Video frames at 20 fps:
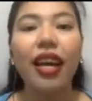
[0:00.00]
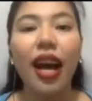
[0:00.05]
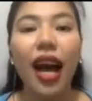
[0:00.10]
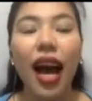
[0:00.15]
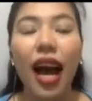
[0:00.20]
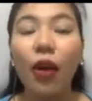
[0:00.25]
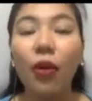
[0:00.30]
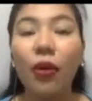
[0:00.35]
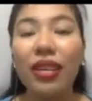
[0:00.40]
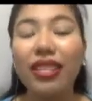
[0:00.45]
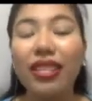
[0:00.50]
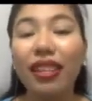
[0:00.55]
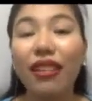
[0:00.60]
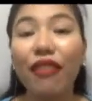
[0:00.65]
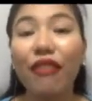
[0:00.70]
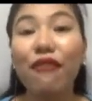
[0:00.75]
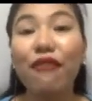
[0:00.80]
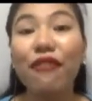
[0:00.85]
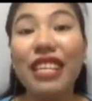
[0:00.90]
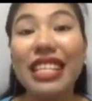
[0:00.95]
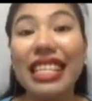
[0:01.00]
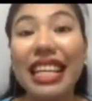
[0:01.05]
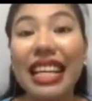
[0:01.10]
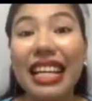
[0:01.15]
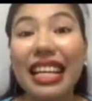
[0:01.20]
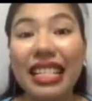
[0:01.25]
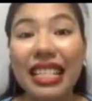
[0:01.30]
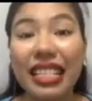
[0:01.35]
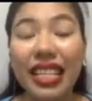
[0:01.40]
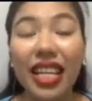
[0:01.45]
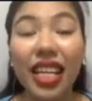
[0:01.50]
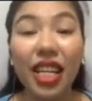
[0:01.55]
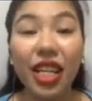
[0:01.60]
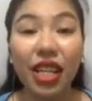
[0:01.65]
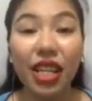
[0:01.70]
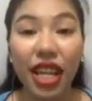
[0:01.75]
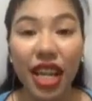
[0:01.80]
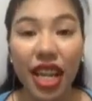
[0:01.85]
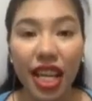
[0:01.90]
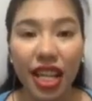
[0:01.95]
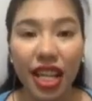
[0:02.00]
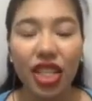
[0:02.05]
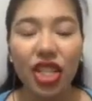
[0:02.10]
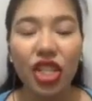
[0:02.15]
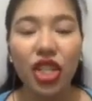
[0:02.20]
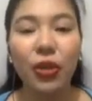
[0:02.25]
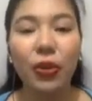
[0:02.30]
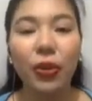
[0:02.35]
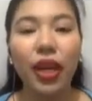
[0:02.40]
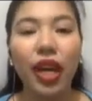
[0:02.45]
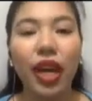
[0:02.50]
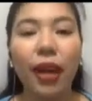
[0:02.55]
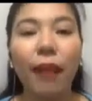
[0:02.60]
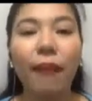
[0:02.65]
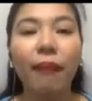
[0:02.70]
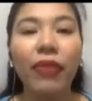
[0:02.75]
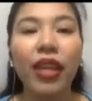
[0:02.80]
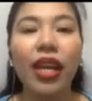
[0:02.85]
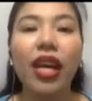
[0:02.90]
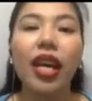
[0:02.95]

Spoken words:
How is it physically arranged? Okay.